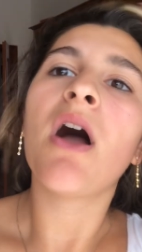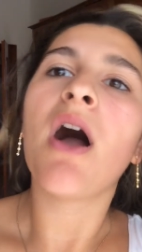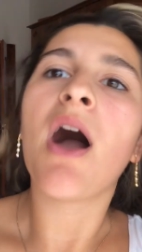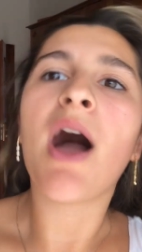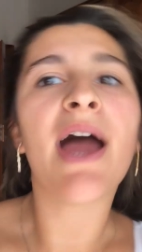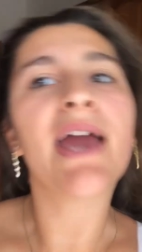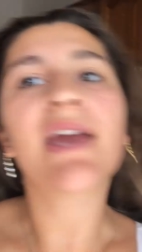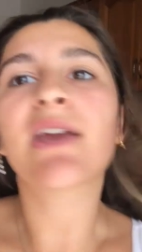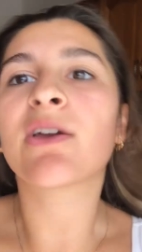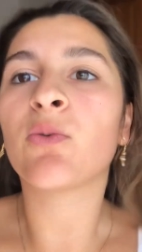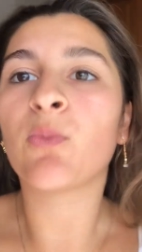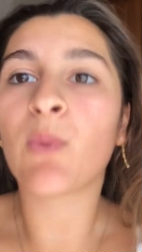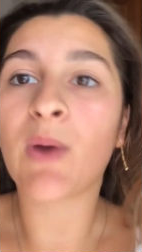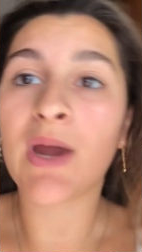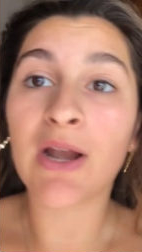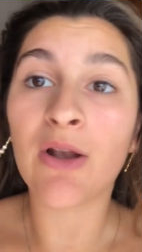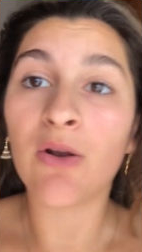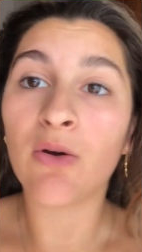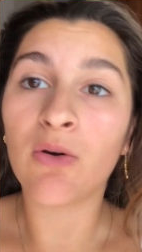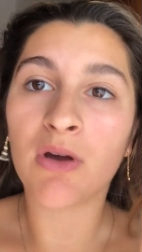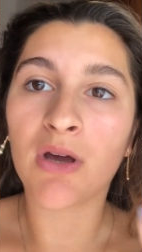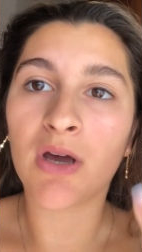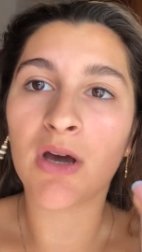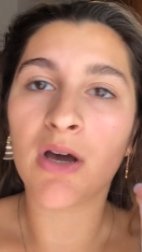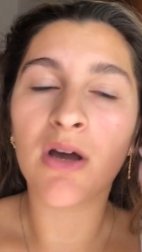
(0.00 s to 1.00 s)
I can wait
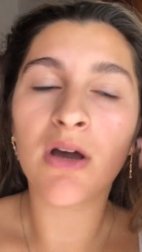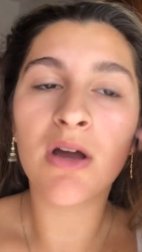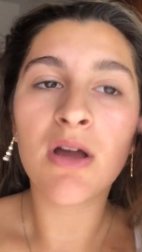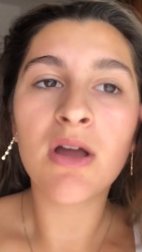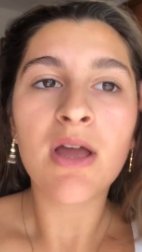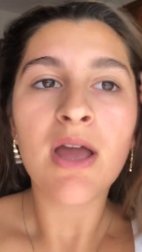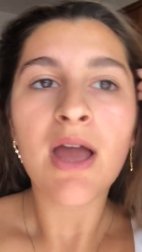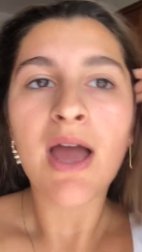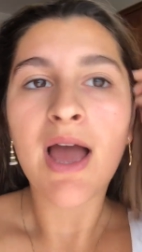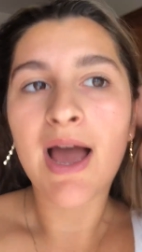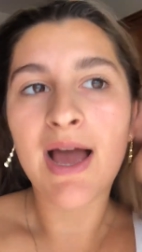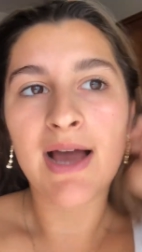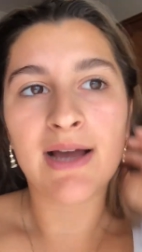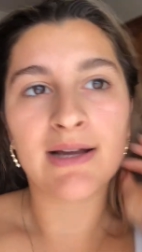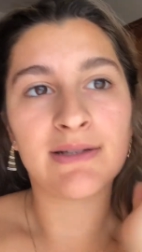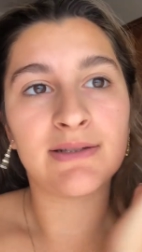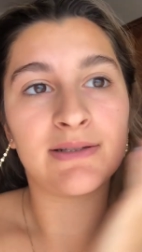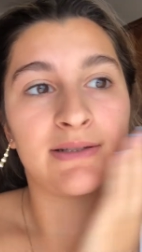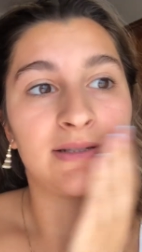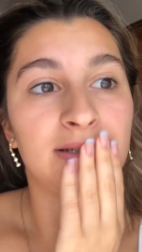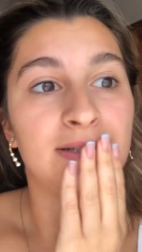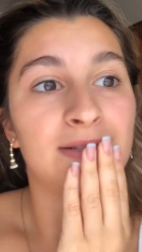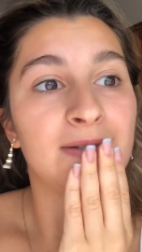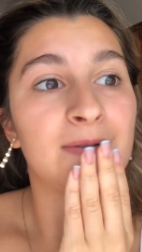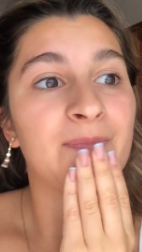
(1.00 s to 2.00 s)
longer,
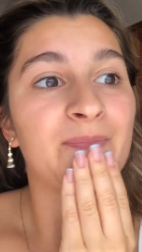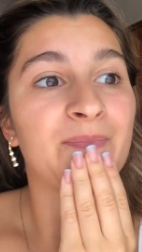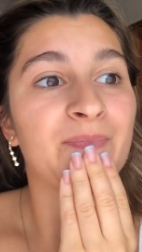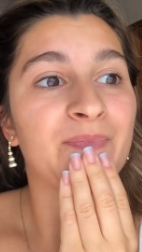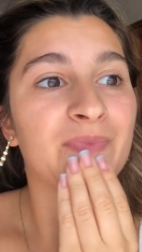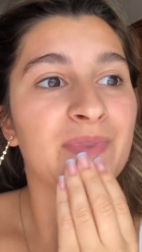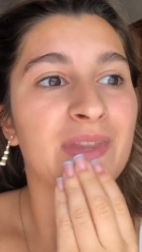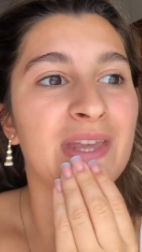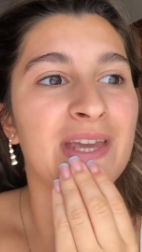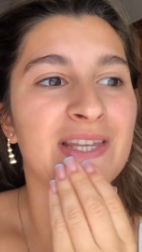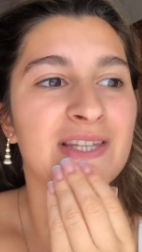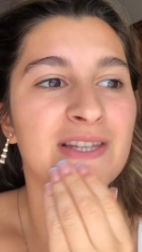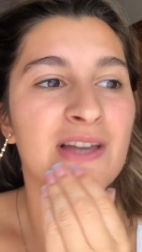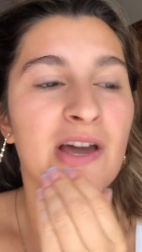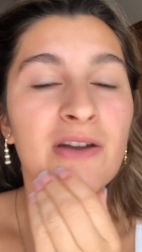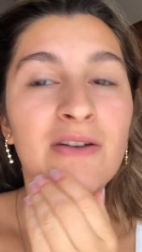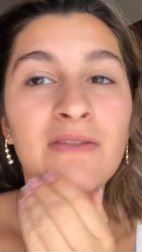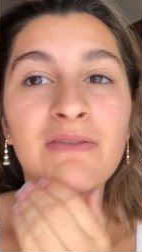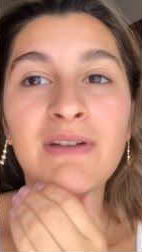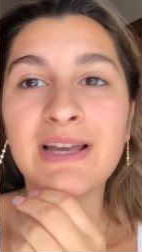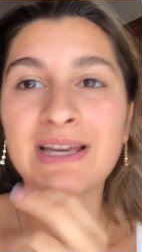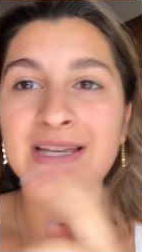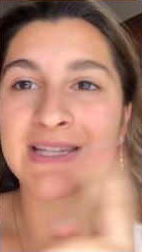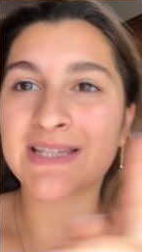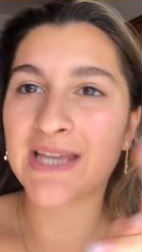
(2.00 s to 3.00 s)
and it's kind of
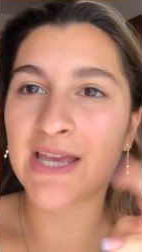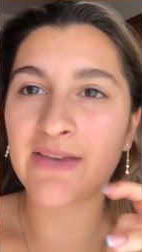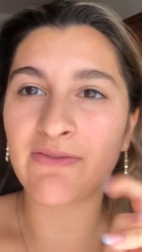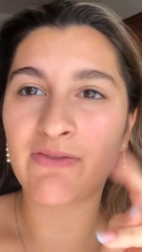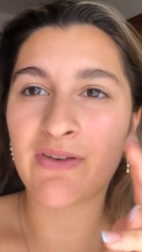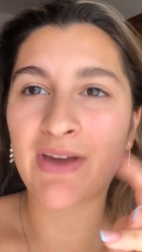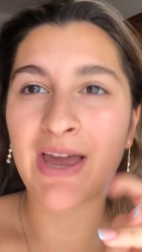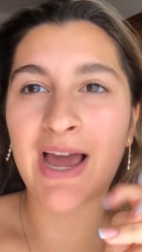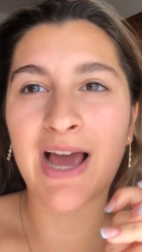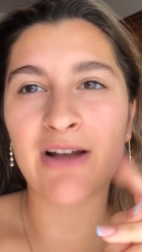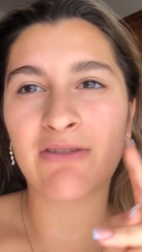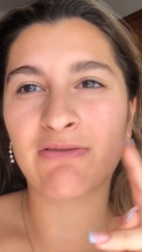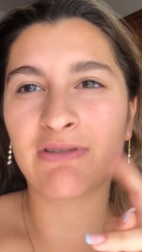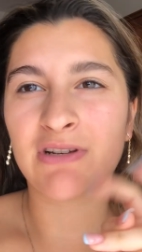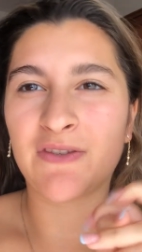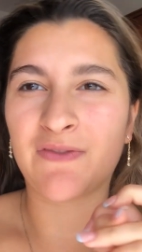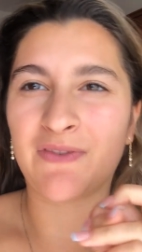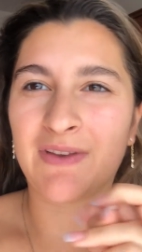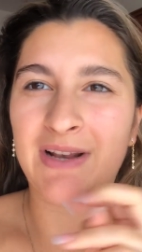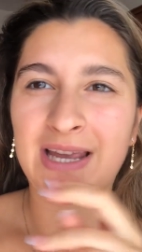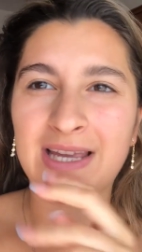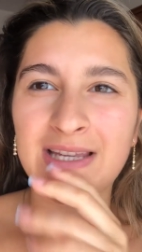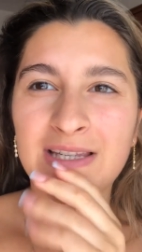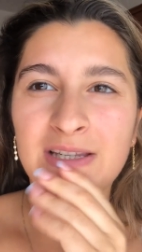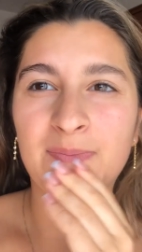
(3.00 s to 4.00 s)
like saving calories for
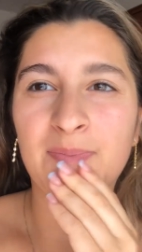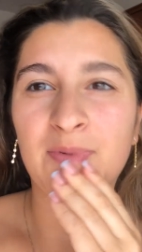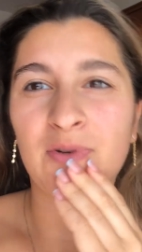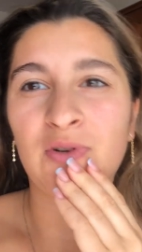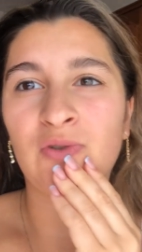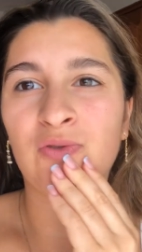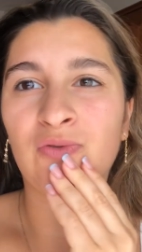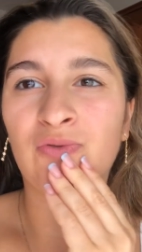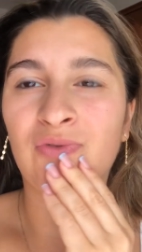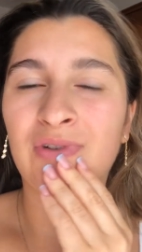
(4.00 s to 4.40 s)
later, but not